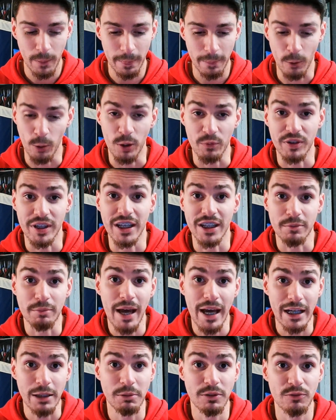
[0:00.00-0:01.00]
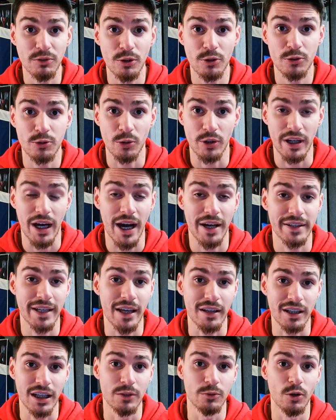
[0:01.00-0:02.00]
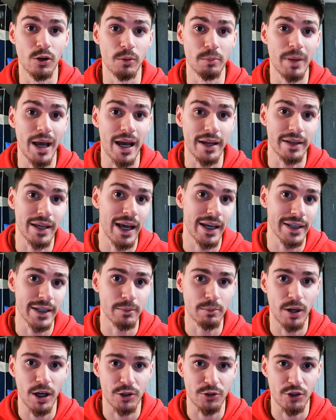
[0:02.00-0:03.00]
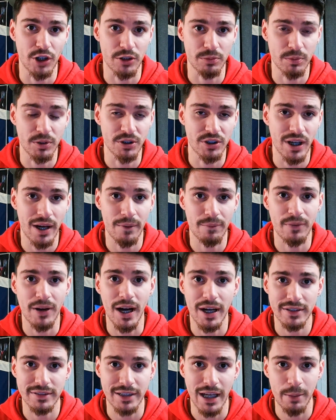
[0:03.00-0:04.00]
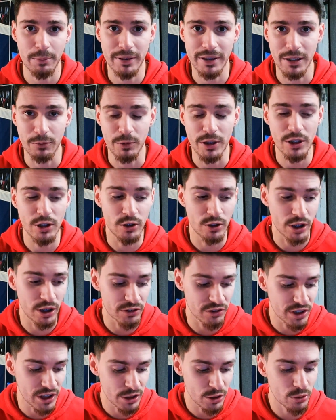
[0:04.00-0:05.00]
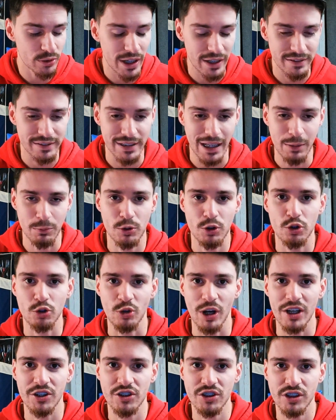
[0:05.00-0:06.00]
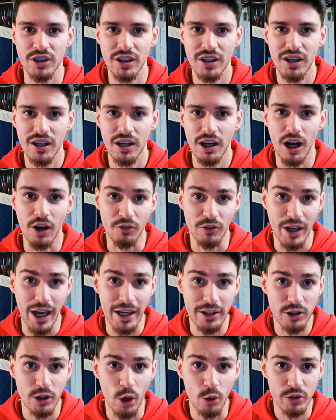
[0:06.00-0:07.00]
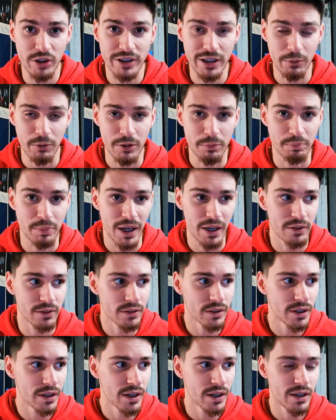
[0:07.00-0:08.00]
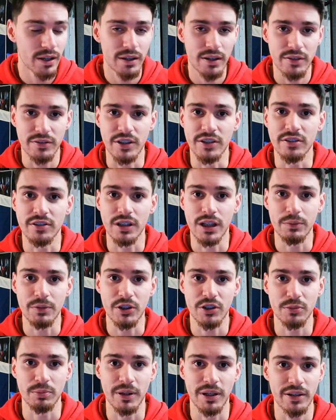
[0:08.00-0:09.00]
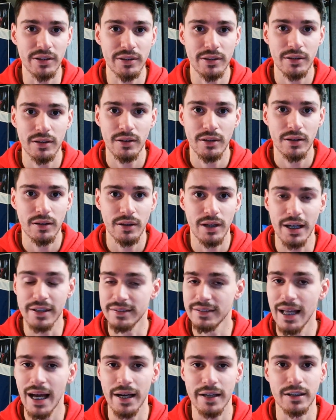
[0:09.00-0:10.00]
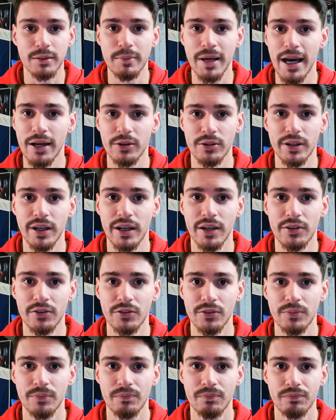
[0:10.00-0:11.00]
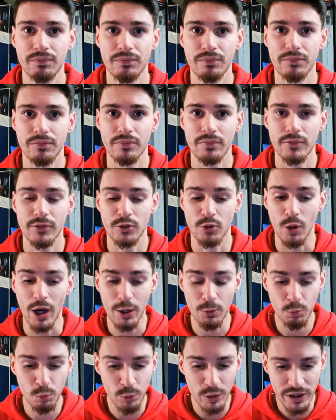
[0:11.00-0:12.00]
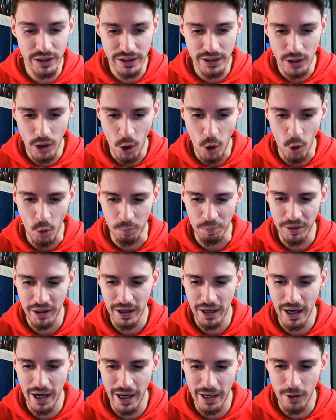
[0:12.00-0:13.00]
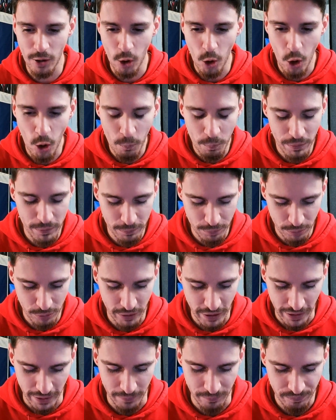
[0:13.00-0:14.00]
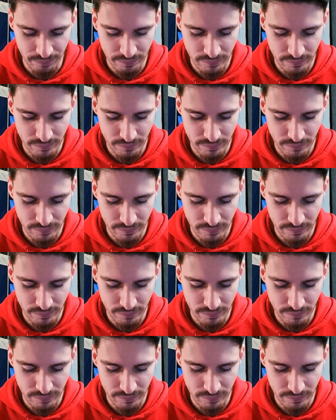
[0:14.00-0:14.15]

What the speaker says: or if it is Matt Eberflus, or on that level of Matt Nagy, Mark Trestman, John Fox type thing, if we continue that same stretch of head coaching that we've been since Lovie Smith, it's not going to matter, guys. So I really hope and pray